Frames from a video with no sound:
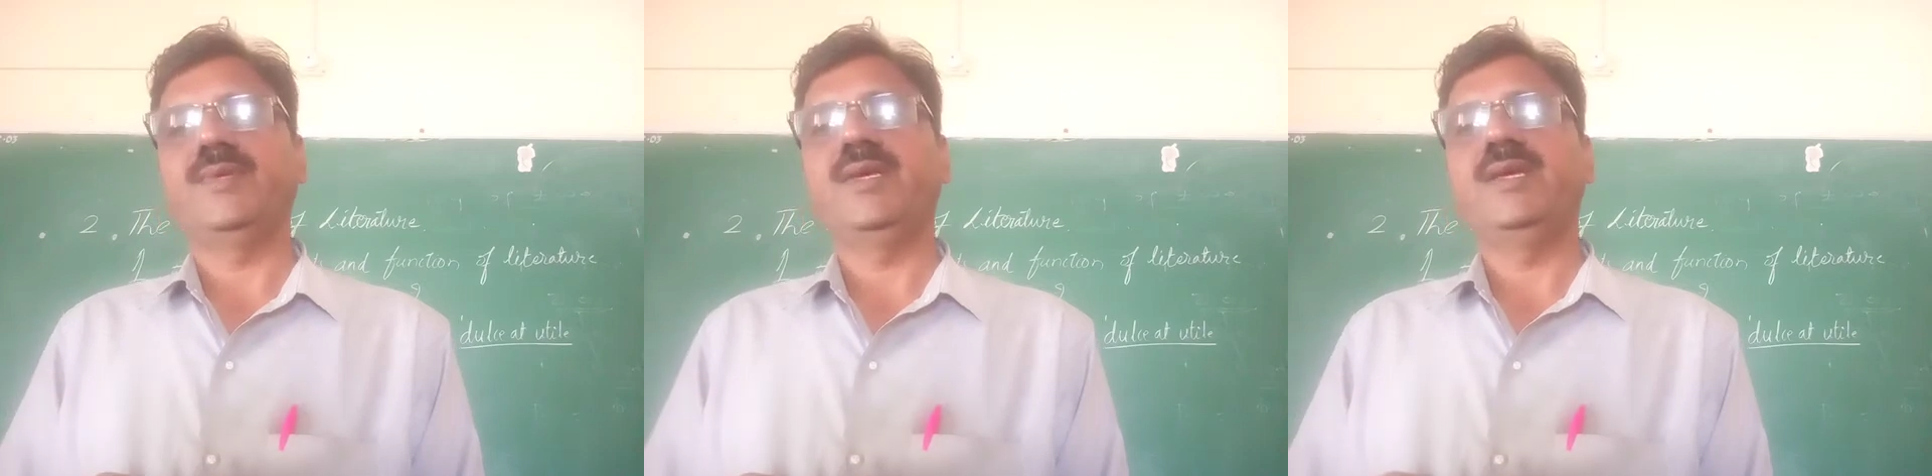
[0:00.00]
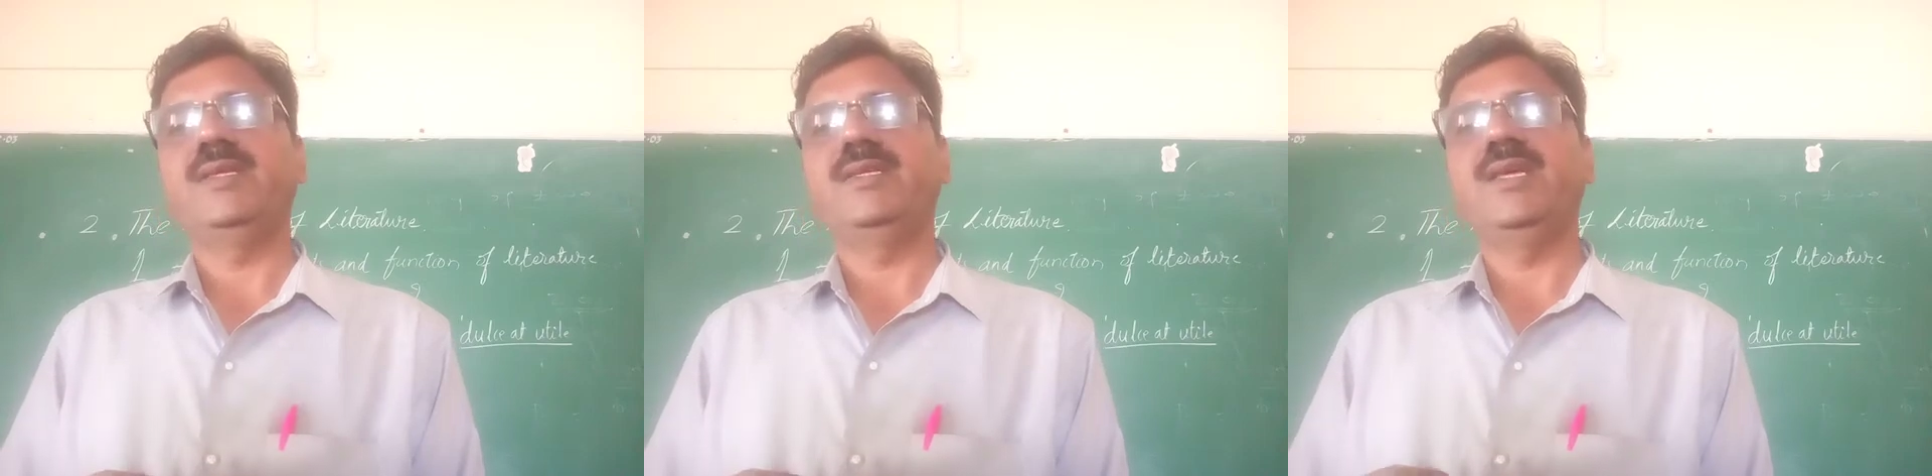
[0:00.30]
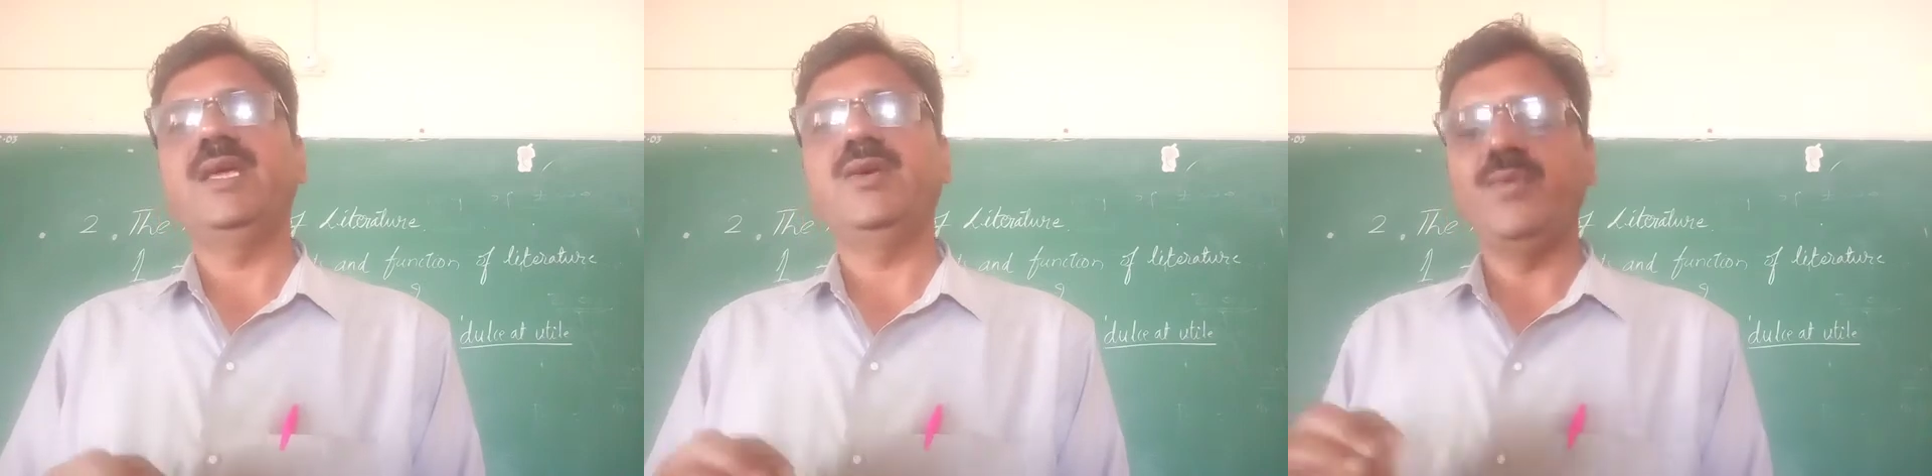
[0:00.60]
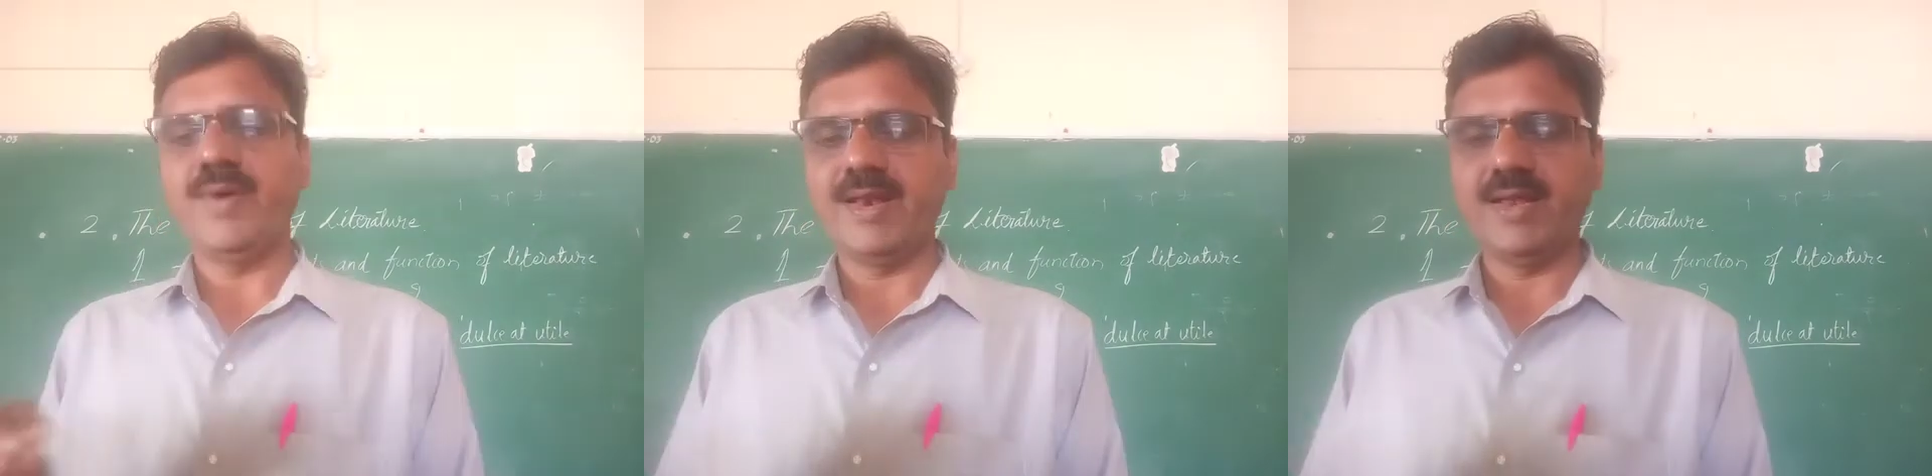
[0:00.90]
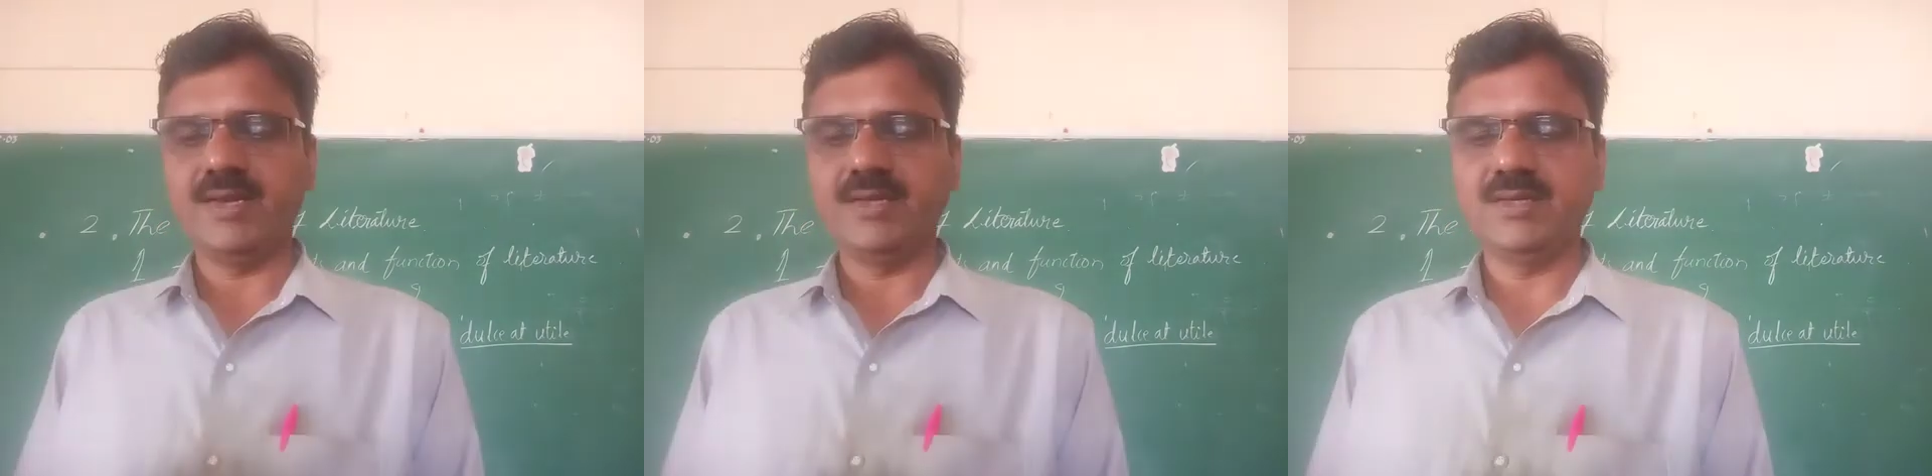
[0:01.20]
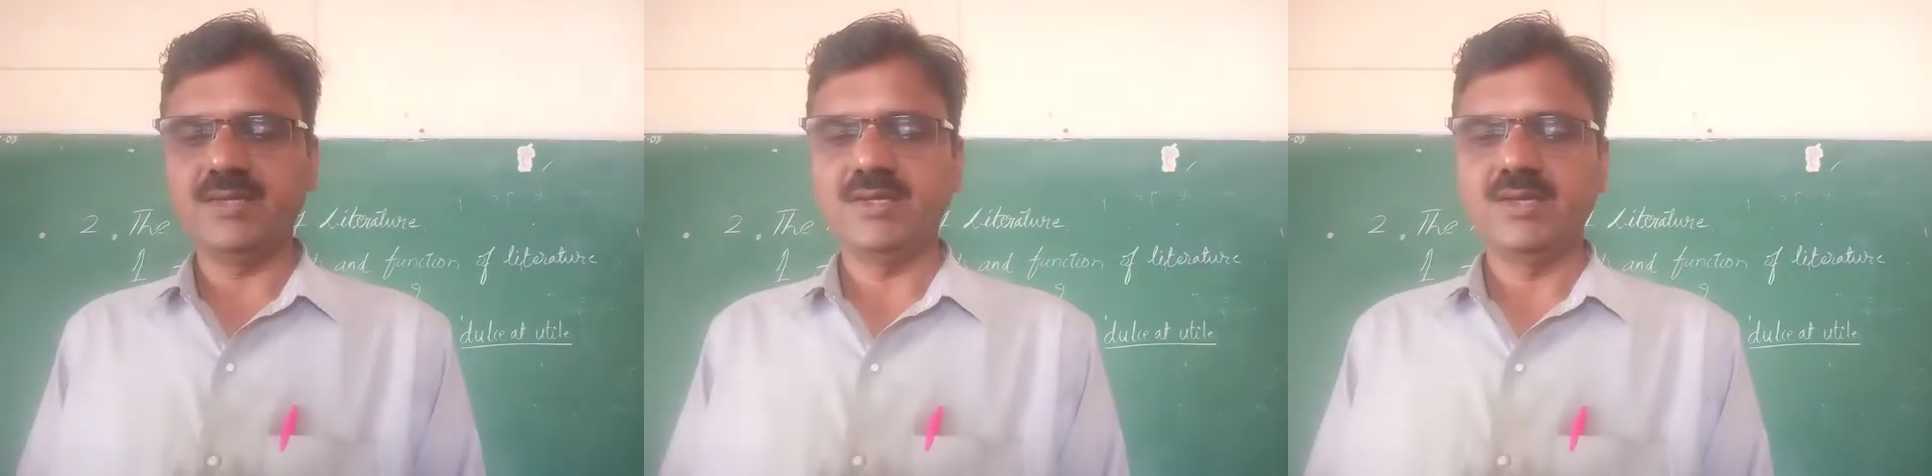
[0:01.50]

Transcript: is equivalent